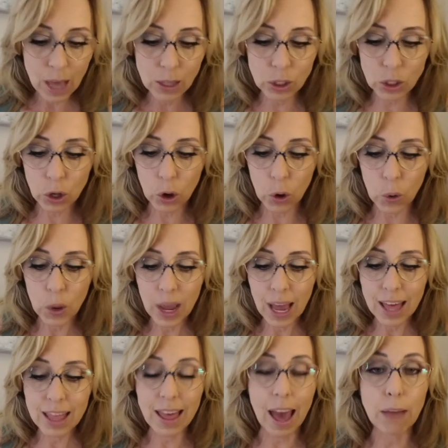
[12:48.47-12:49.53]
So
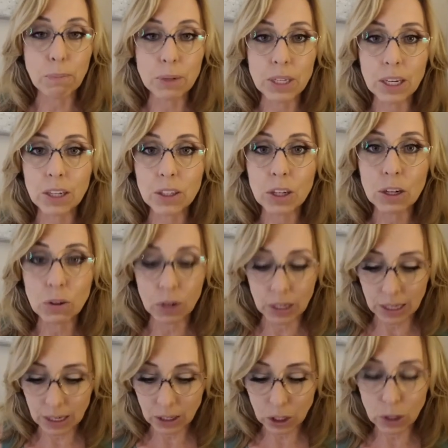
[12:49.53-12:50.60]
that particular
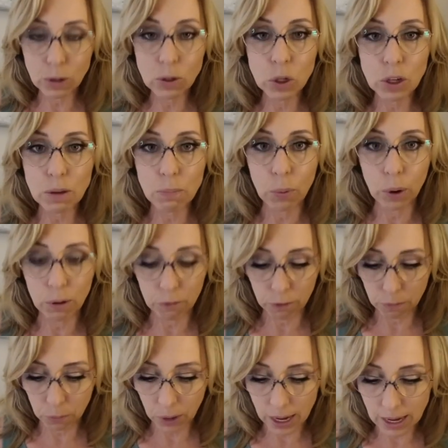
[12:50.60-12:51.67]
ingredient, hugely important
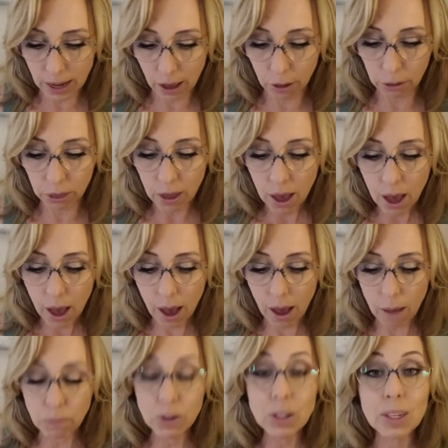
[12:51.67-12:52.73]
for brain health.
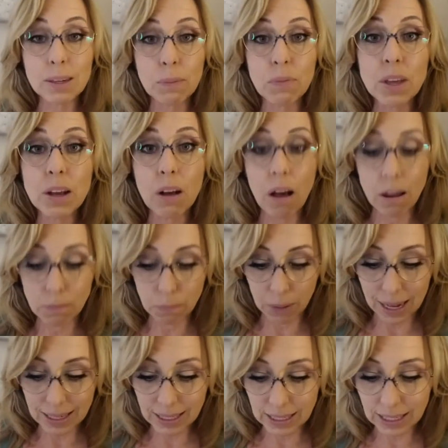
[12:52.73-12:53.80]
There's something called
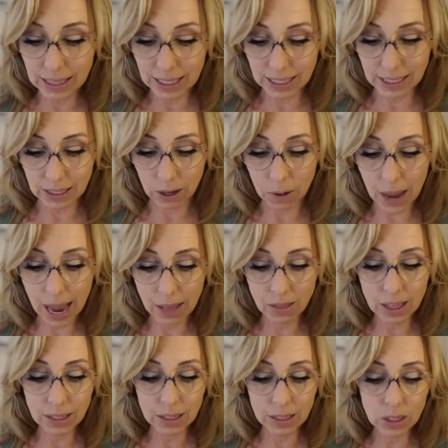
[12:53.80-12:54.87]
blessed thistle,
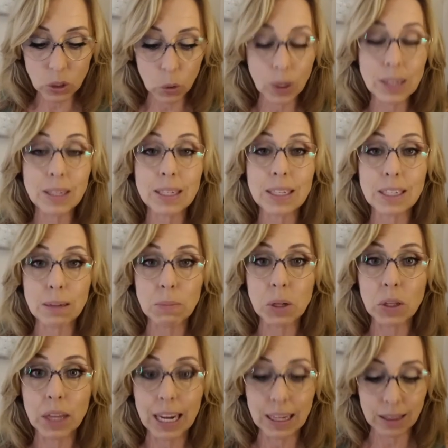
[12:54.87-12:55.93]
and this is going to
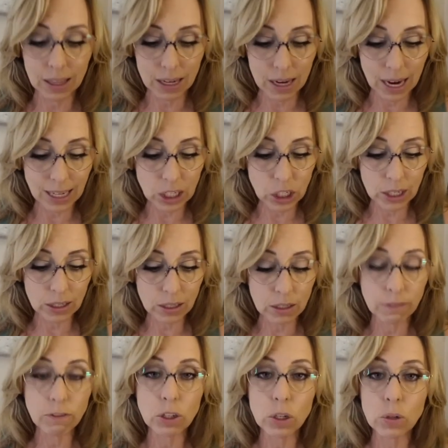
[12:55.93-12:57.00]
stimulate the
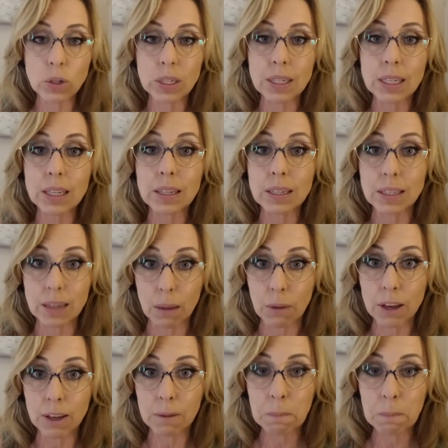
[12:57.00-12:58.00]
digestive juices in the stomach.